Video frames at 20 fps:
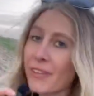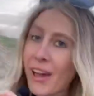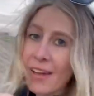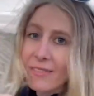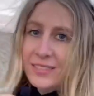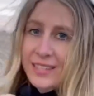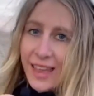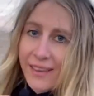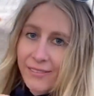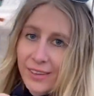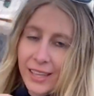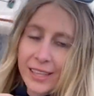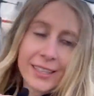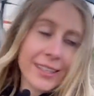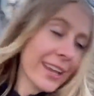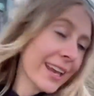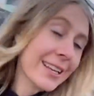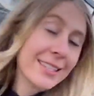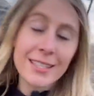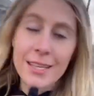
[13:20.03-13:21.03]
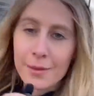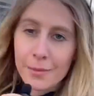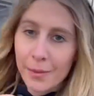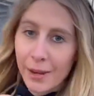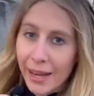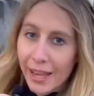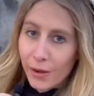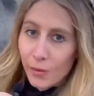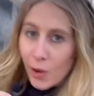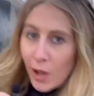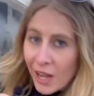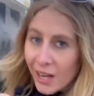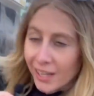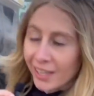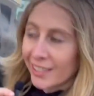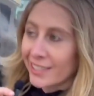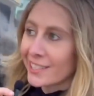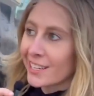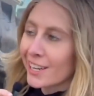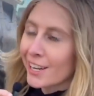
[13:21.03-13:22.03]
5'7", in case anybody
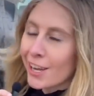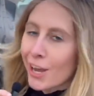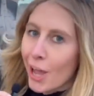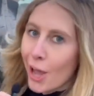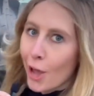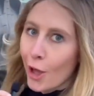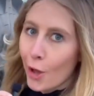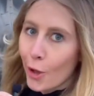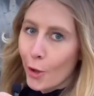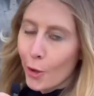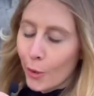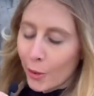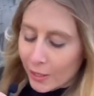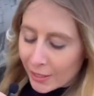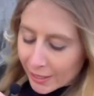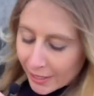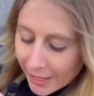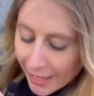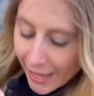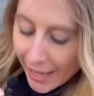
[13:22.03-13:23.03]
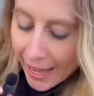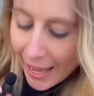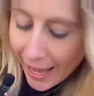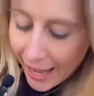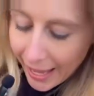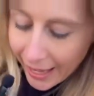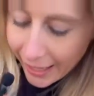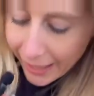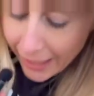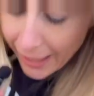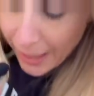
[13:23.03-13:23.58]
wanted to know. Add a